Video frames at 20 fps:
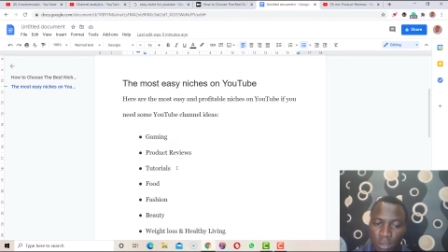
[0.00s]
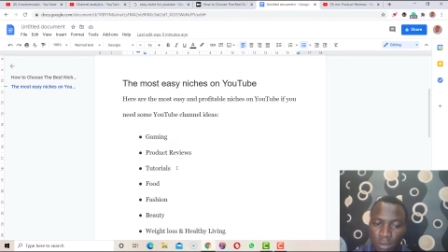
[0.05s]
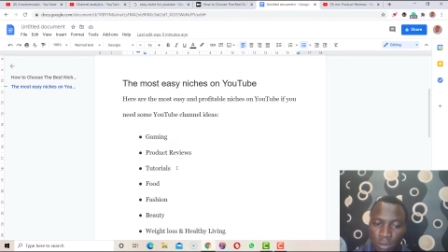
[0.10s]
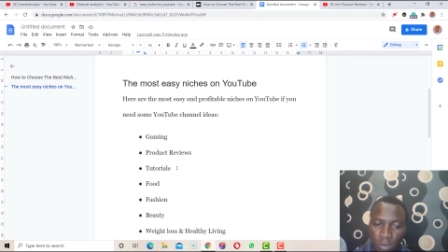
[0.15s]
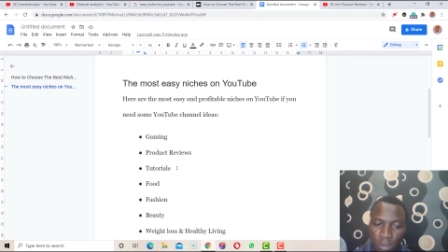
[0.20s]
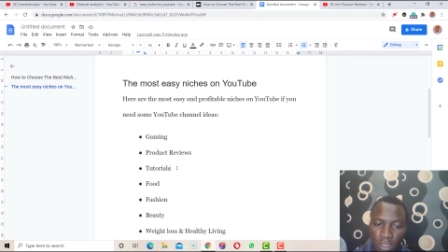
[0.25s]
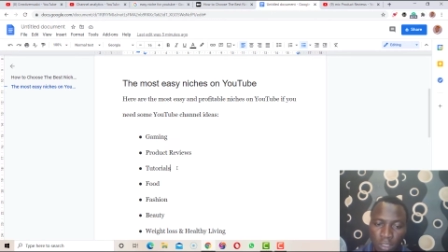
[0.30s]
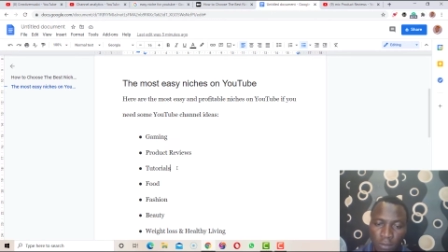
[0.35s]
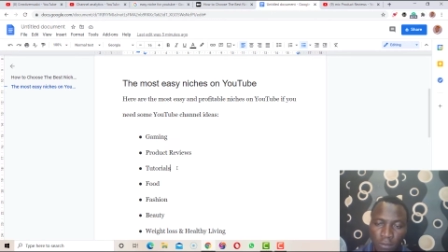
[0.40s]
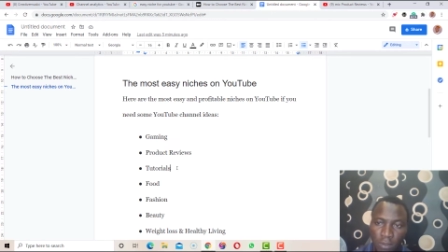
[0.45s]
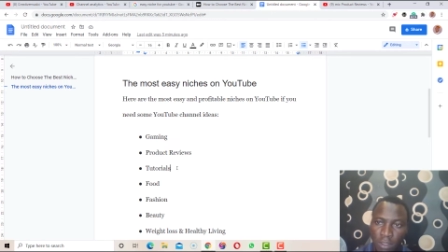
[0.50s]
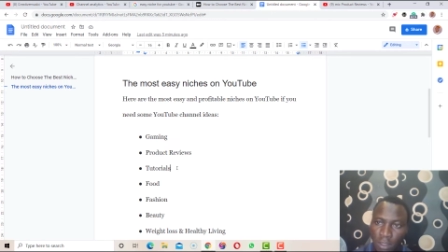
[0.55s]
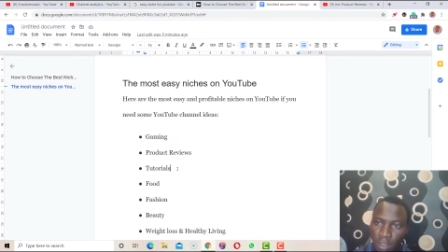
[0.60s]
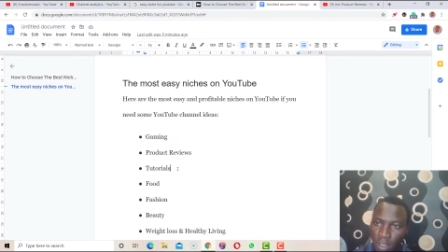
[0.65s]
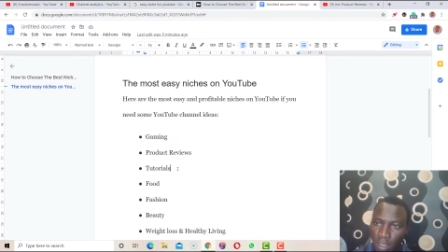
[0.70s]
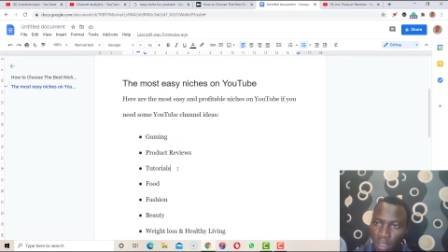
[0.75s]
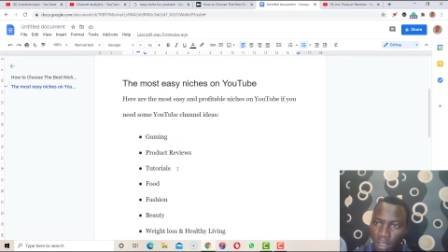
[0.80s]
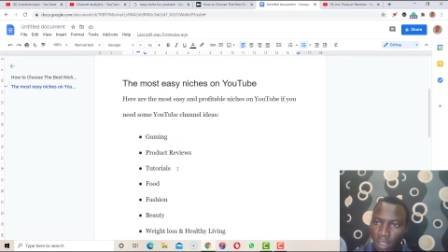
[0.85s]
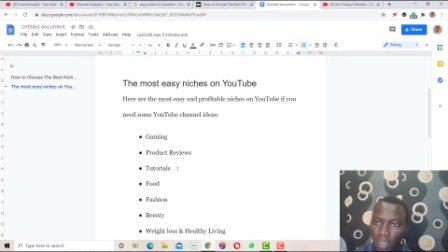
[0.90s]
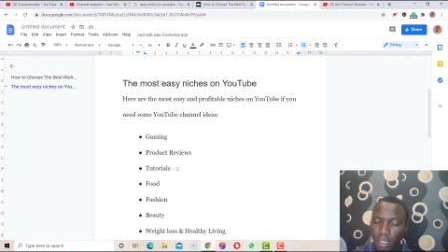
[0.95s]
So
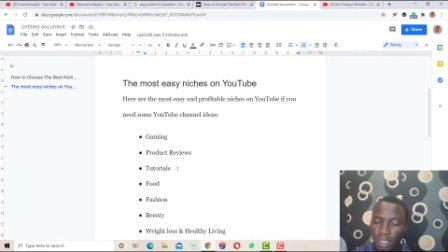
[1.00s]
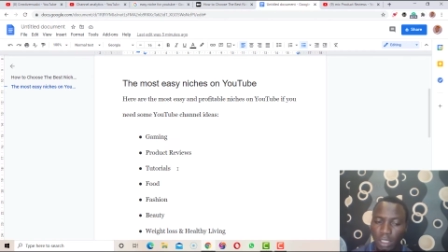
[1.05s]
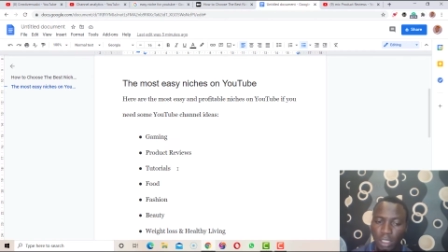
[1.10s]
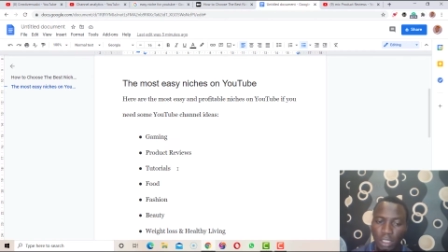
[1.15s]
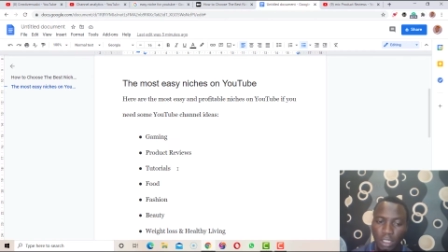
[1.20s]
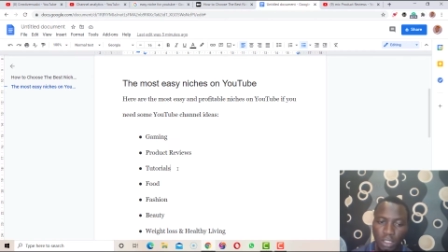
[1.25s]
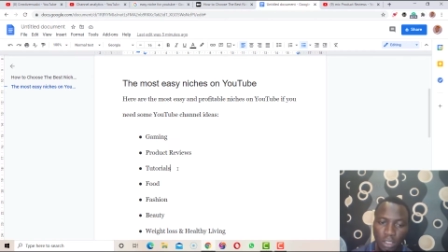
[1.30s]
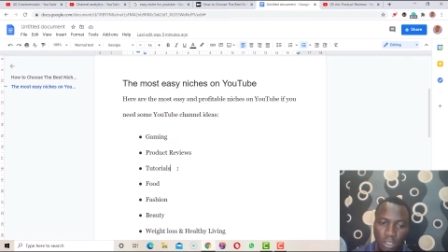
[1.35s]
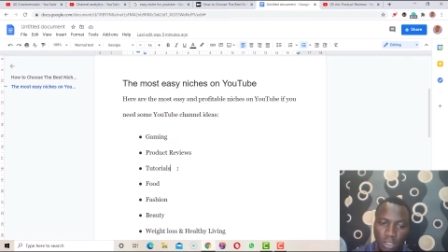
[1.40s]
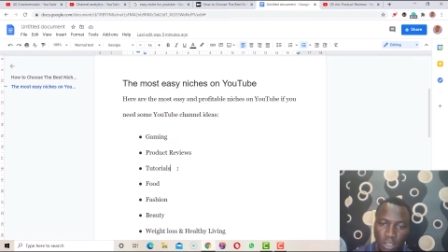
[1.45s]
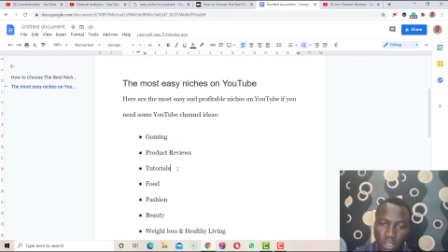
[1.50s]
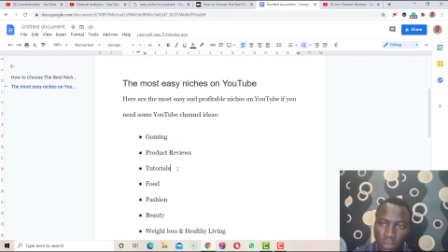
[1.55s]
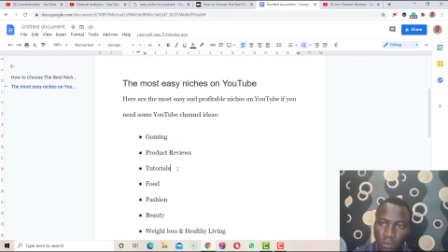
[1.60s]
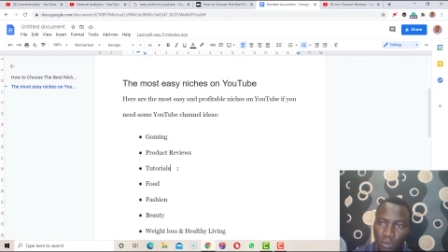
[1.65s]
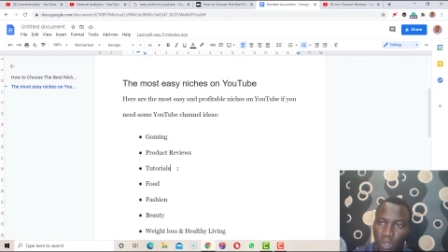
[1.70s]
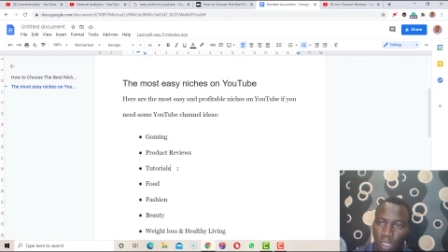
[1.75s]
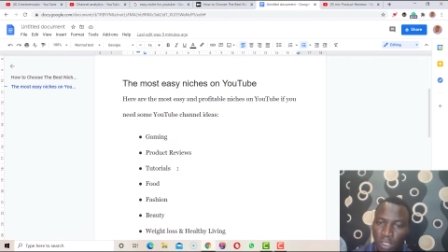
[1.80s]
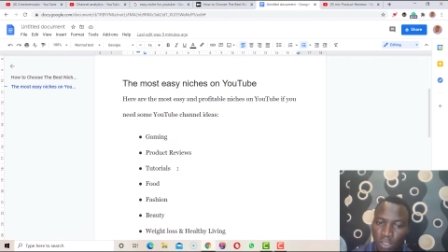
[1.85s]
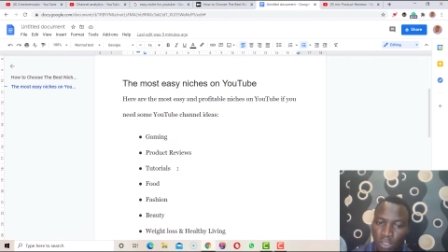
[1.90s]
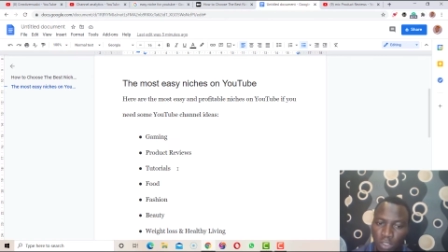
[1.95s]
definitely, if
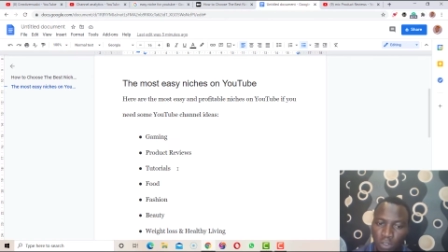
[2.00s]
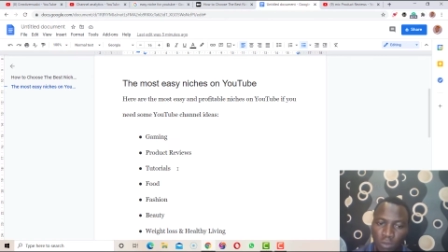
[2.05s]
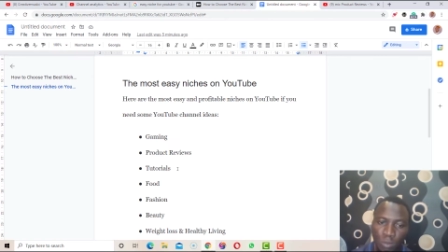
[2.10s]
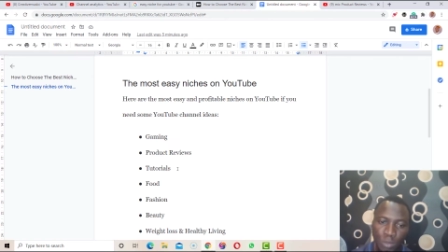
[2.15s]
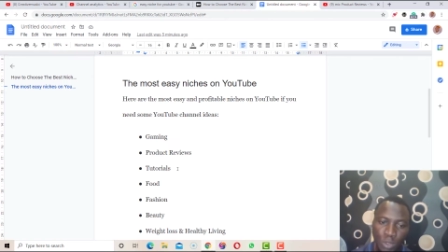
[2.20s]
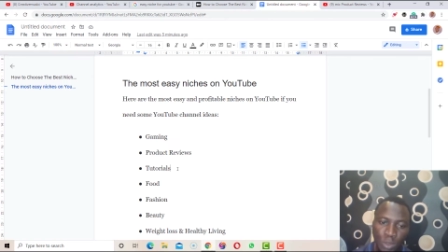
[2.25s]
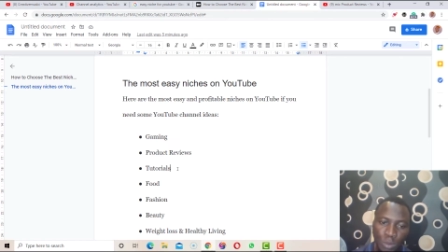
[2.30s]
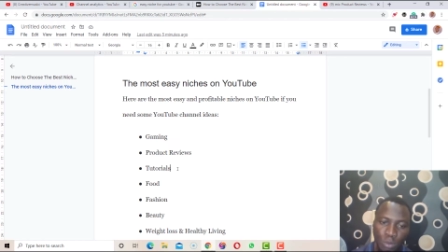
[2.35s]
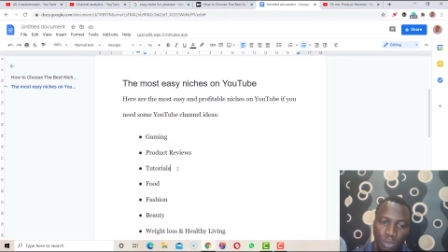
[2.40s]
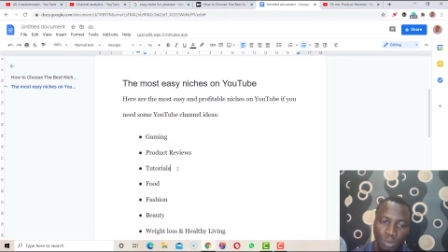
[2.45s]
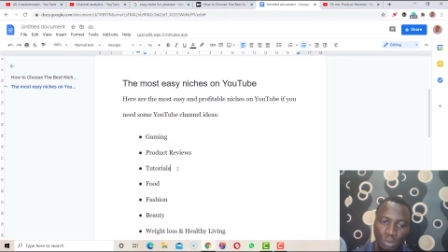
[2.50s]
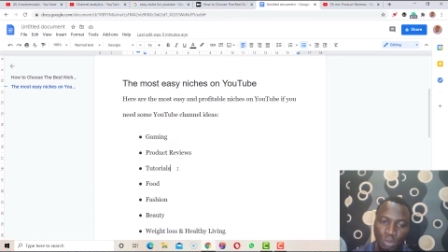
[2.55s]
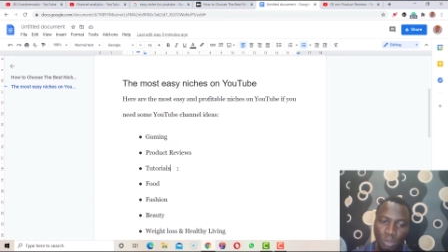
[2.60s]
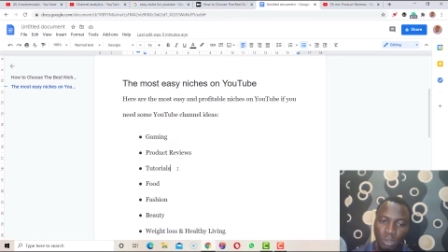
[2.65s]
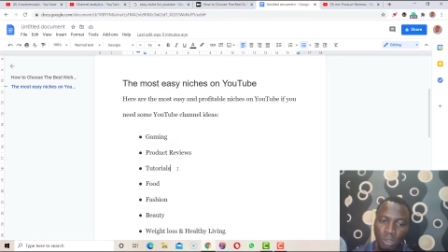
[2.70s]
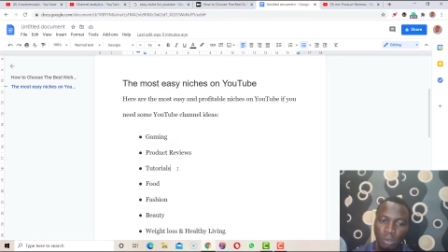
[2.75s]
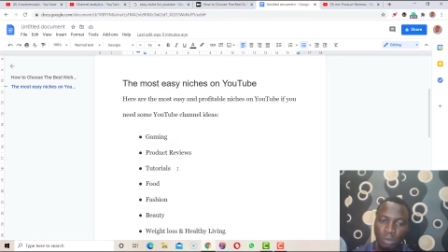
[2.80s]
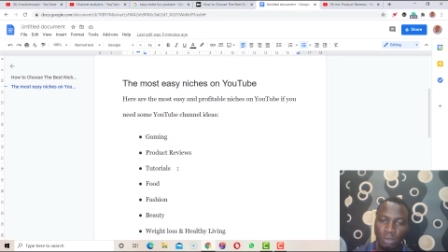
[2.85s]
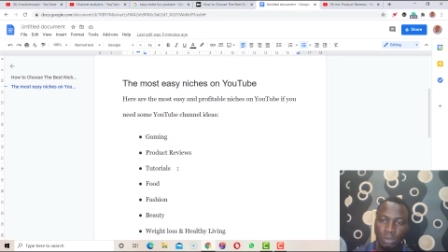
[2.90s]
you are solving people's problems,